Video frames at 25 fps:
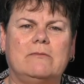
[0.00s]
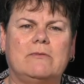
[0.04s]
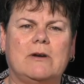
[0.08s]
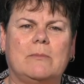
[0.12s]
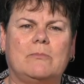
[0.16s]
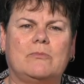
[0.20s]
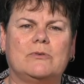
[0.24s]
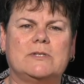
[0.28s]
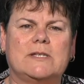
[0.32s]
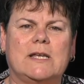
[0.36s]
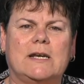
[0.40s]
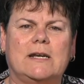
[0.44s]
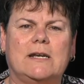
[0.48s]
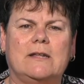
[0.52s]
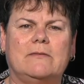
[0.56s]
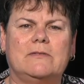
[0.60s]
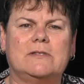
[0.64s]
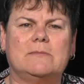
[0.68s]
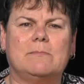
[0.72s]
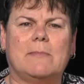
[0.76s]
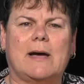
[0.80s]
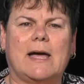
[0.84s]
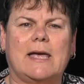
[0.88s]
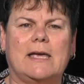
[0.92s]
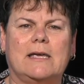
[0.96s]

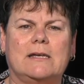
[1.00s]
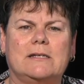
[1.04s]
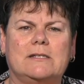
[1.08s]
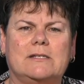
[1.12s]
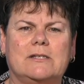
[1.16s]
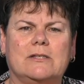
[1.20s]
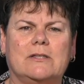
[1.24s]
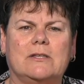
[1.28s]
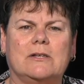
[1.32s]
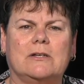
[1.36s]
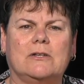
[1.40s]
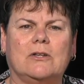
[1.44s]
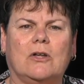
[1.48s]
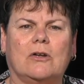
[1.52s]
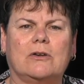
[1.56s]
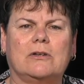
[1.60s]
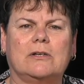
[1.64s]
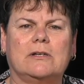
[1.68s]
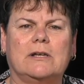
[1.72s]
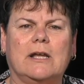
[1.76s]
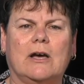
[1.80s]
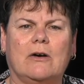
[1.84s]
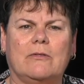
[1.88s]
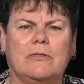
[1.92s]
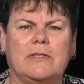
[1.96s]
representatives make to the
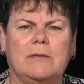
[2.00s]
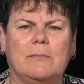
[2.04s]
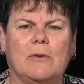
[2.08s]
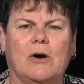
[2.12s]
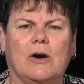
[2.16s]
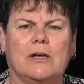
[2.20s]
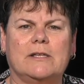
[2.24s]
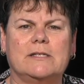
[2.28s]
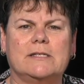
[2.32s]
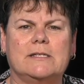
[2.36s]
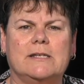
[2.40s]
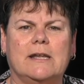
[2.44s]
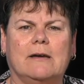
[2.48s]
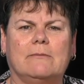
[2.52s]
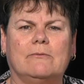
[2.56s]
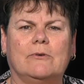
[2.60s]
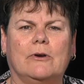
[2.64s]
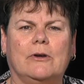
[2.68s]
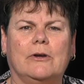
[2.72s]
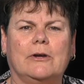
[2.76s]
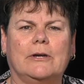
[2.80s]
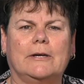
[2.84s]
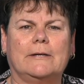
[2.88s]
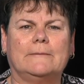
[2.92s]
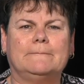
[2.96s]
Loddon Healthy Minds
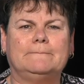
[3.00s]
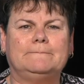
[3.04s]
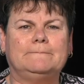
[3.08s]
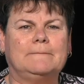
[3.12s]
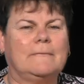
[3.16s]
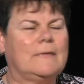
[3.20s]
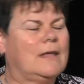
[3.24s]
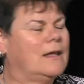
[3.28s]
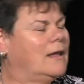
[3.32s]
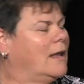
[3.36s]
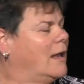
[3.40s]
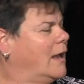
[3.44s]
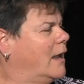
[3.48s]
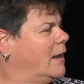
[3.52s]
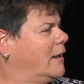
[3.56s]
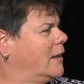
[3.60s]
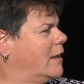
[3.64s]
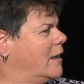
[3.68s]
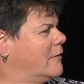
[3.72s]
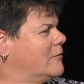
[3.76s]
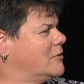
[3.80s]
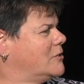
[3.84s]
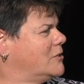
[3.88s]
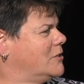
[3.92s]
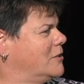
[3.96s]
Network. Handing
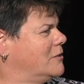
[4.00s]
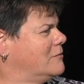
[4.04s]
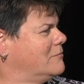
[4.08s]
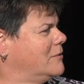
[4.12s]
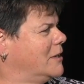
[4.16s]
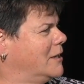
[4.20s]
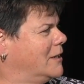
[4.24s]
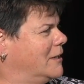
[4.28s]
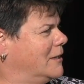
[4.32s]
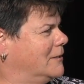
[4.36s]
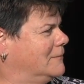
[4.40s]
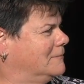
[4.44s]
over to you, Rick.